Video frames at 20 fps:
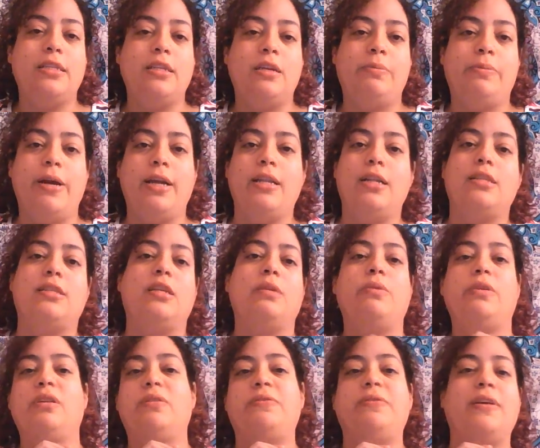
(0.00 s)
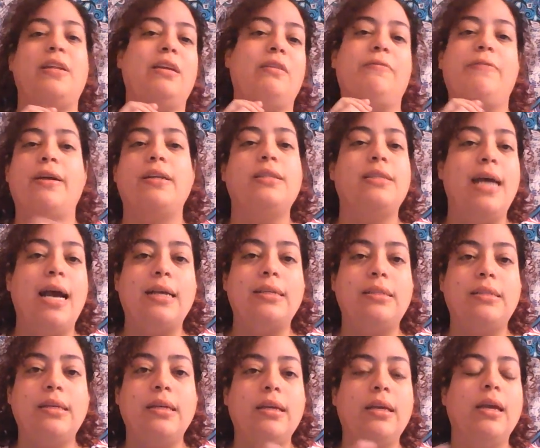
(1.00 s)
in your pregnancy where you're feeling
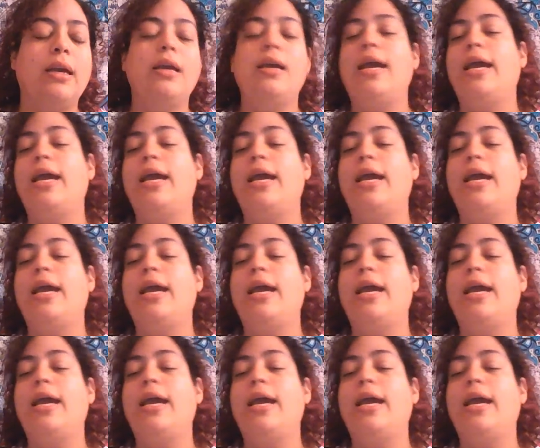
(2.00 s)
fantastic,